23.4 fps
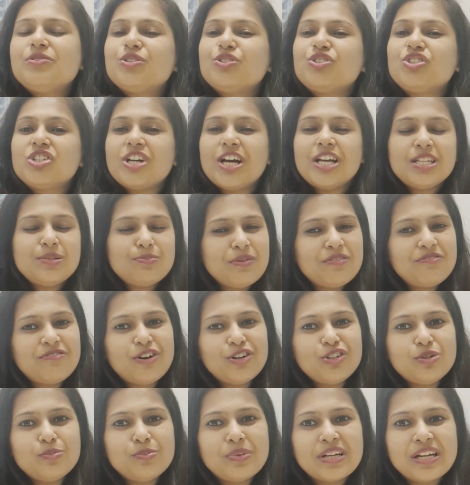So just
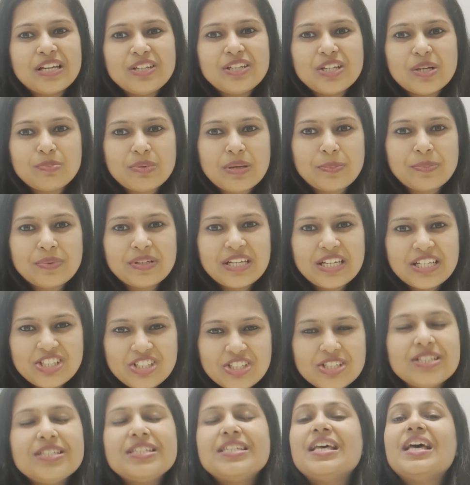before you begin your
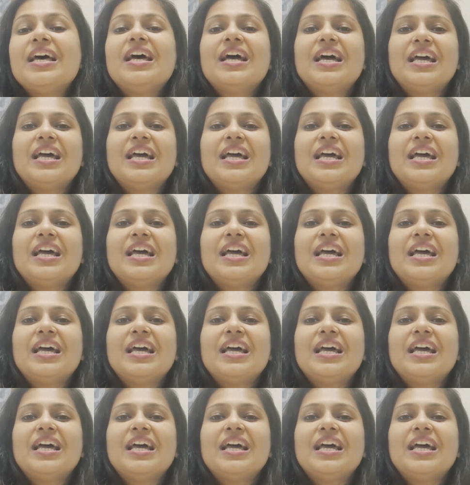preparations,